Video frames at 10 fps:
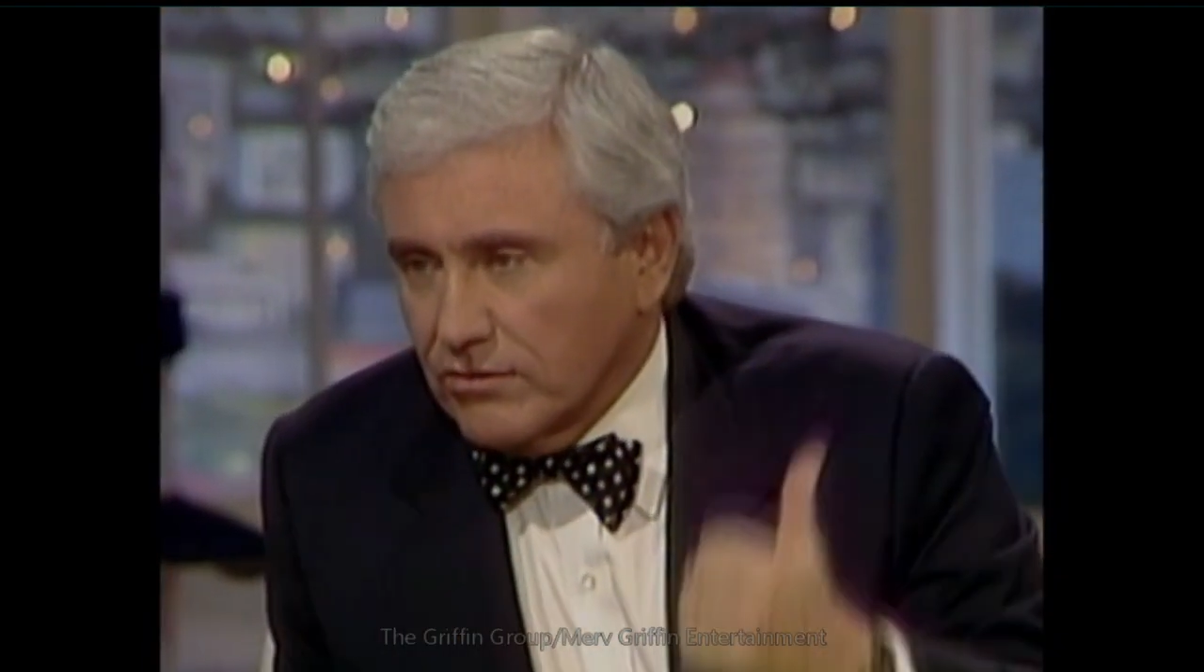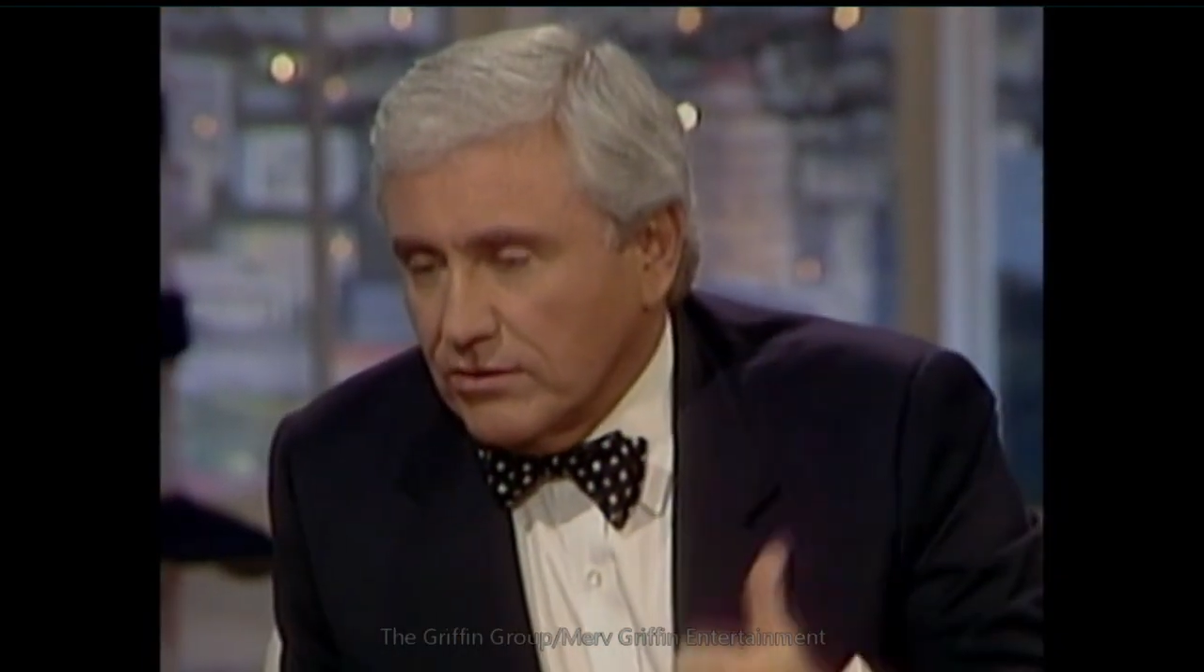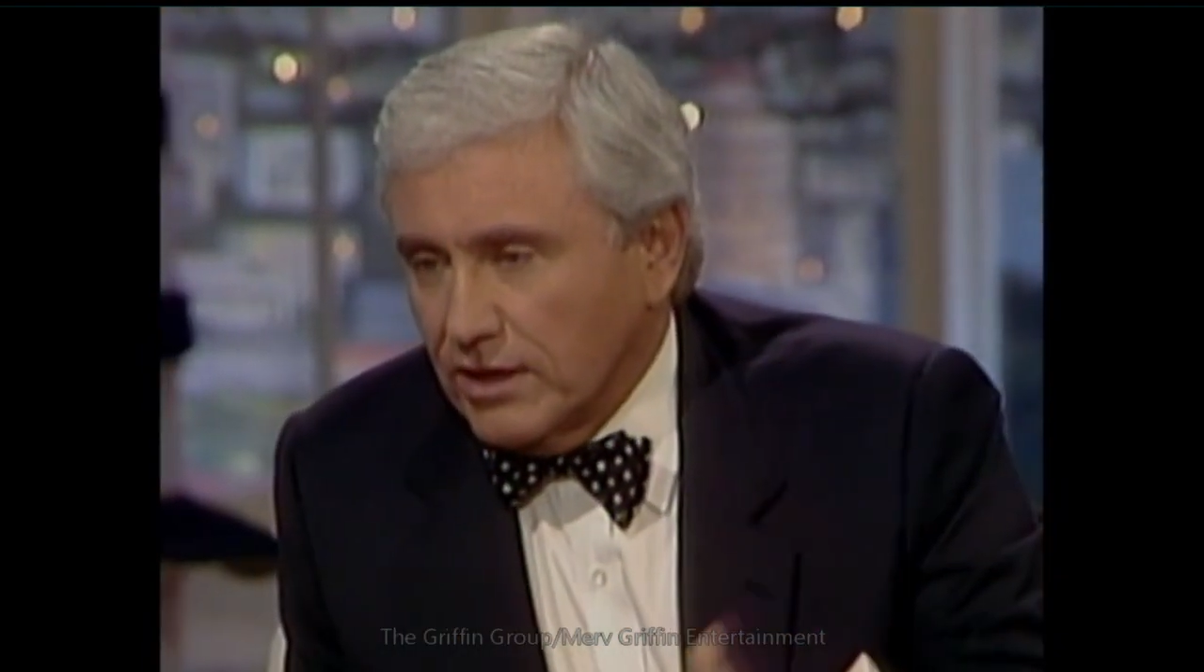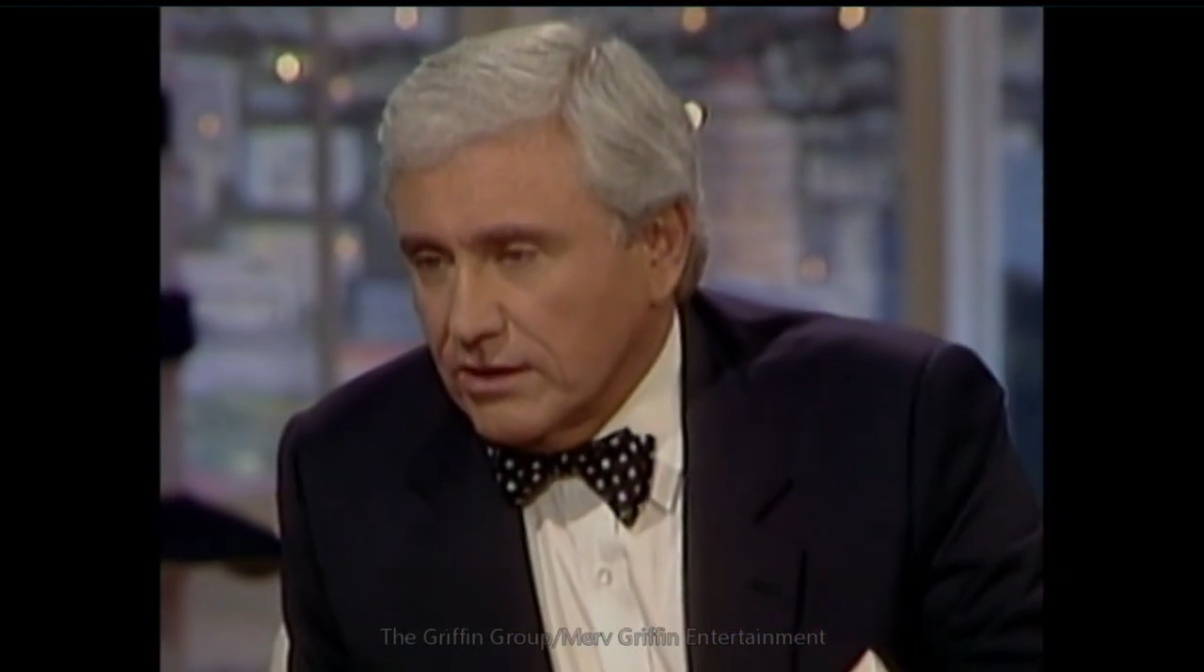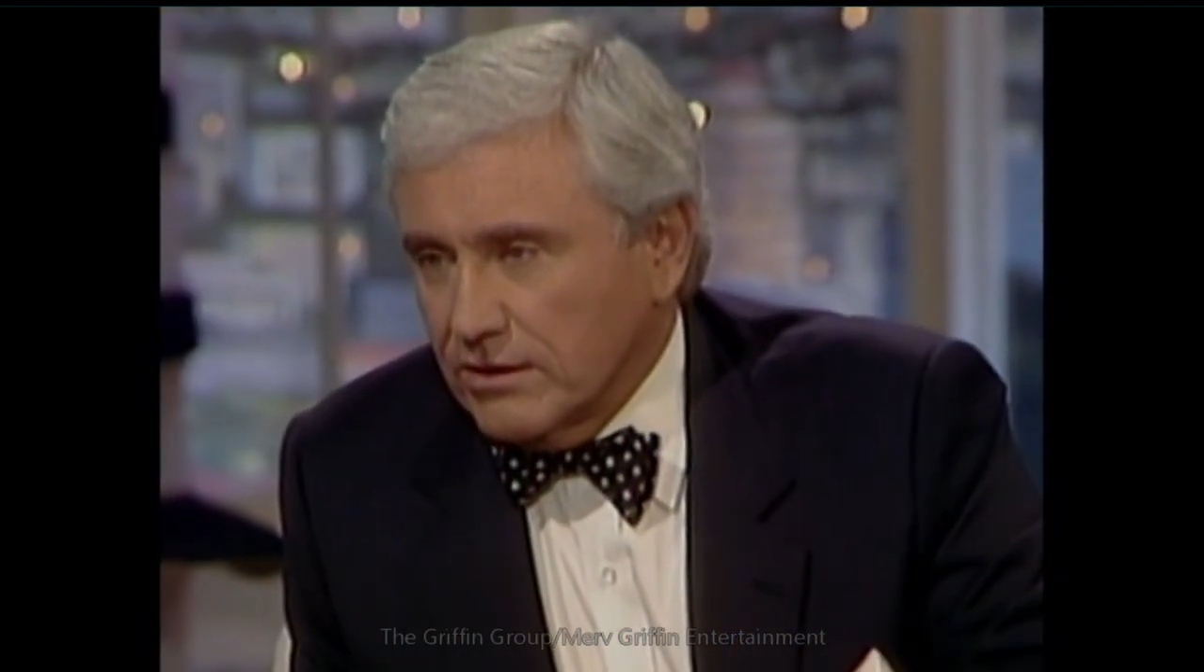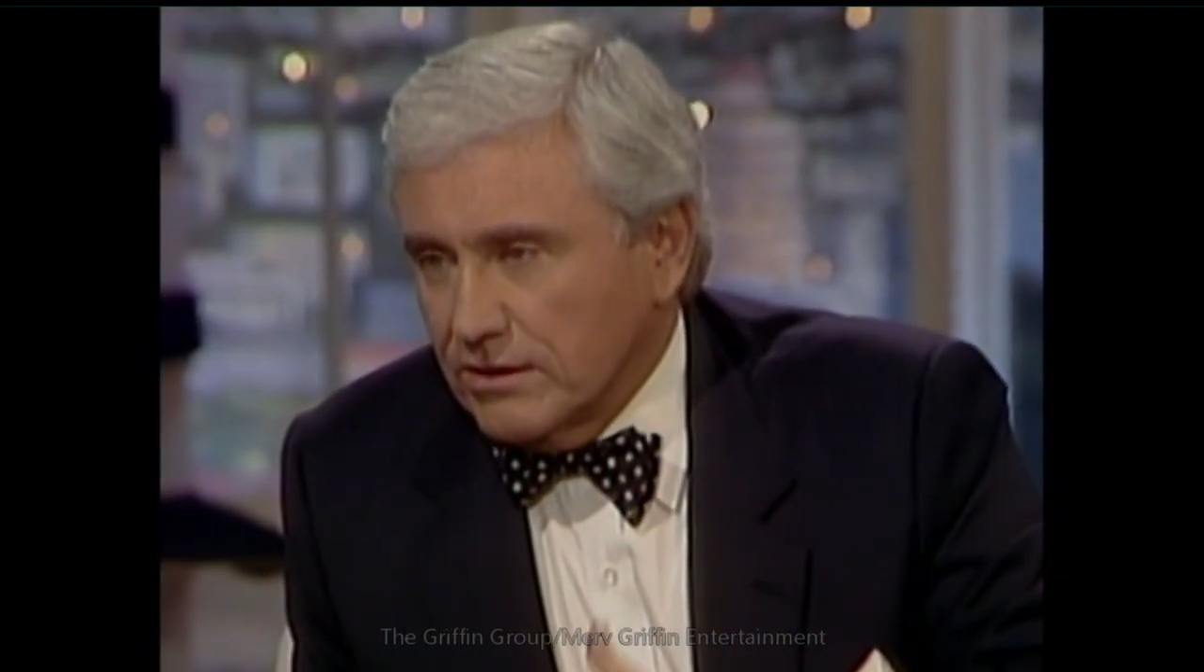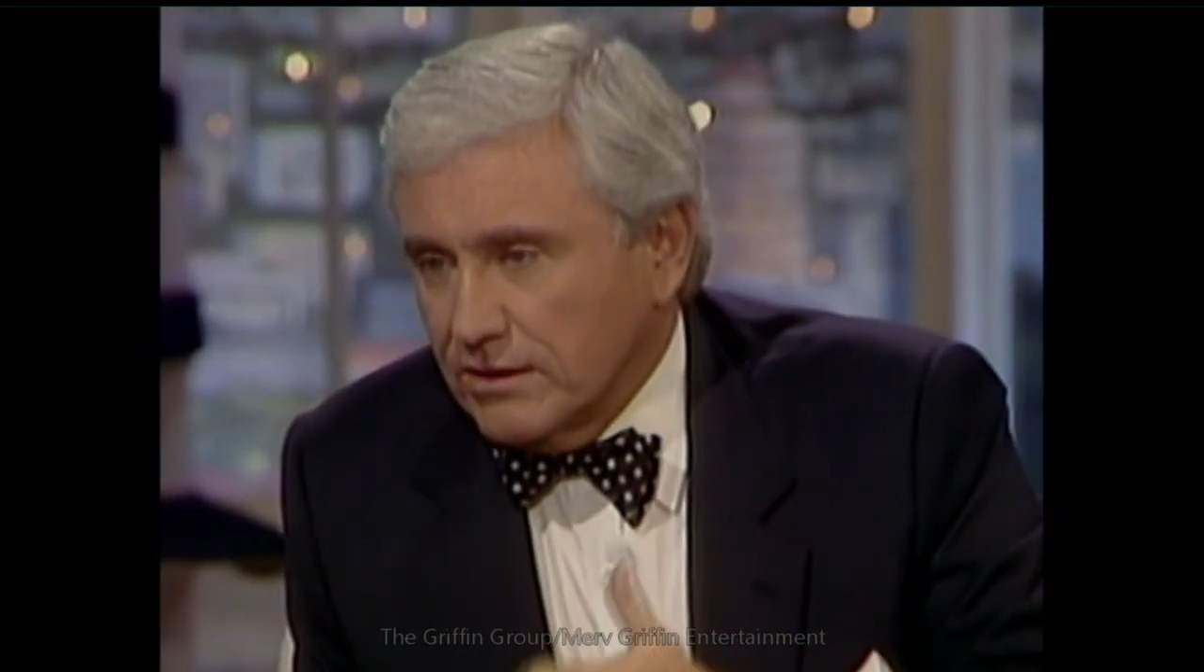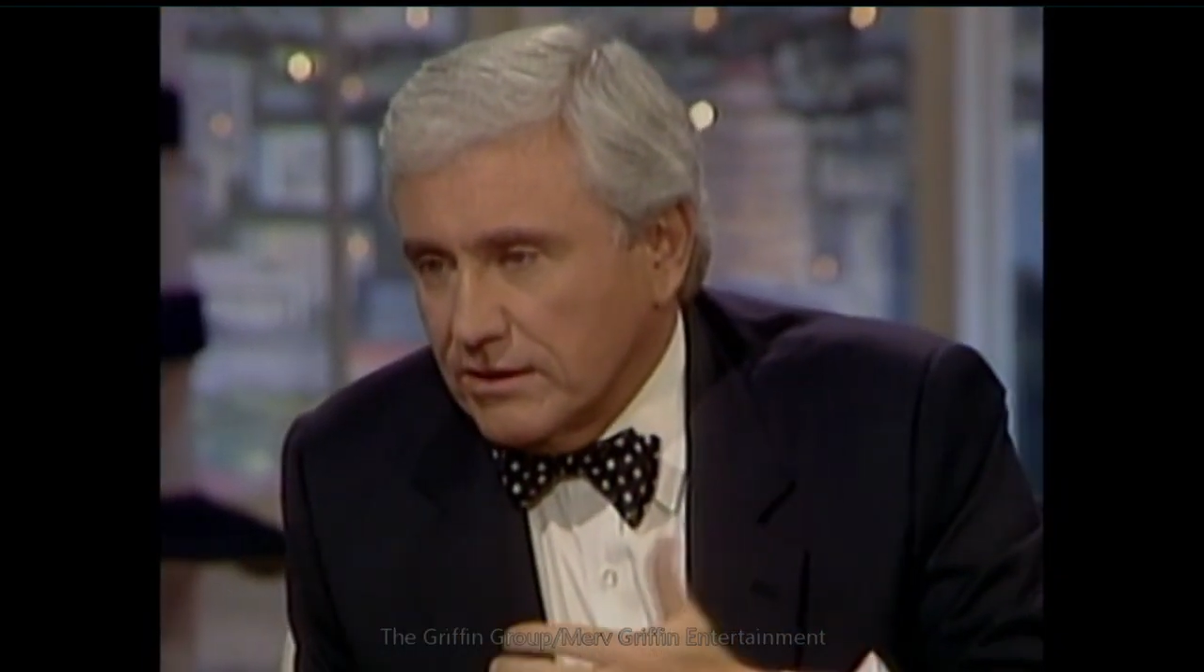London and